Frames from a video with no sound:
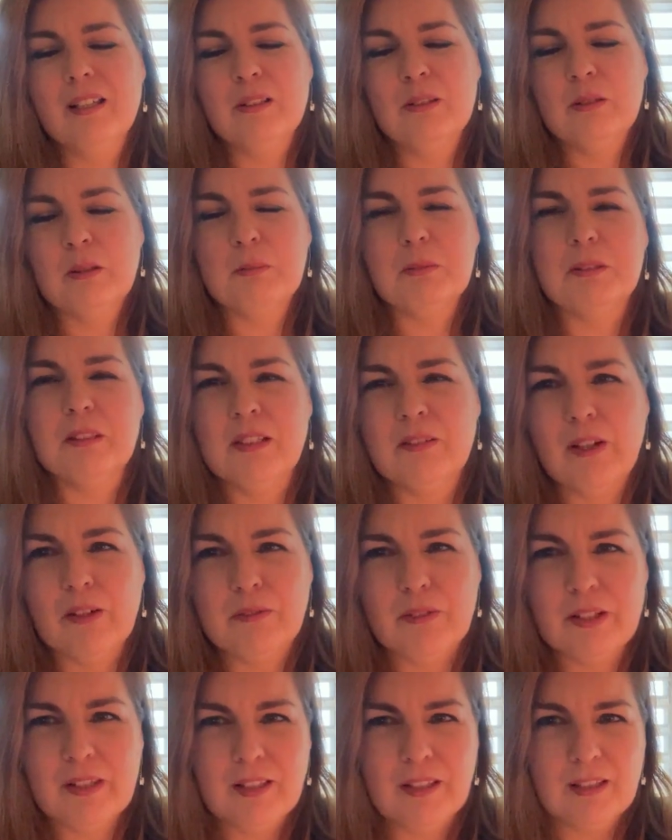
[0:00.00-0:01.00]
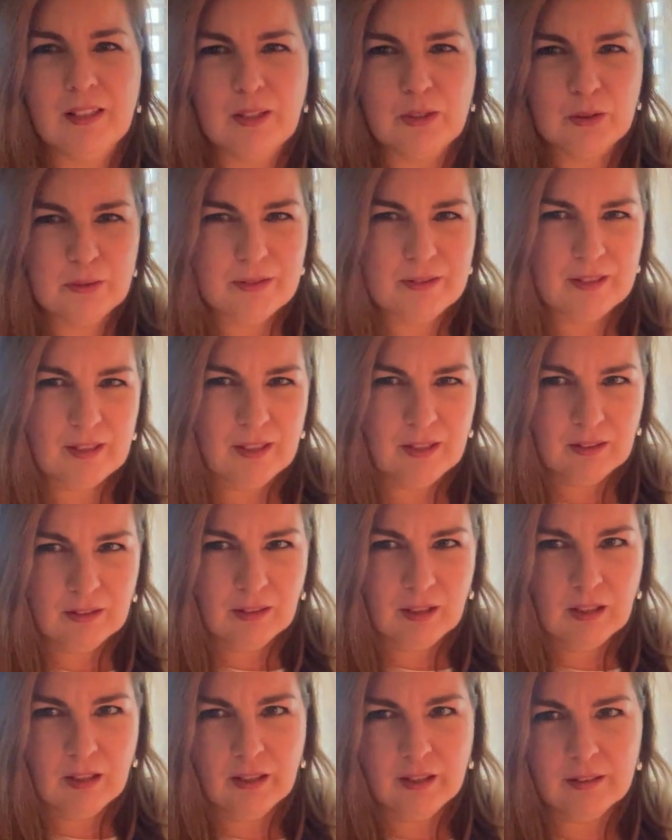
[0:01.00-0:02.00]
Don't believe everything that you see
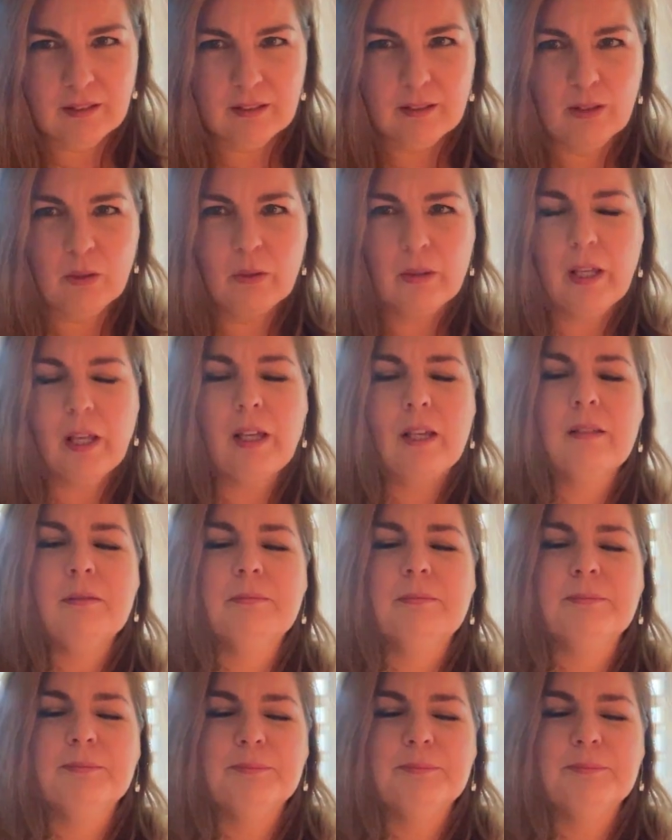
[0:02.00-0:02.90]
online, okay?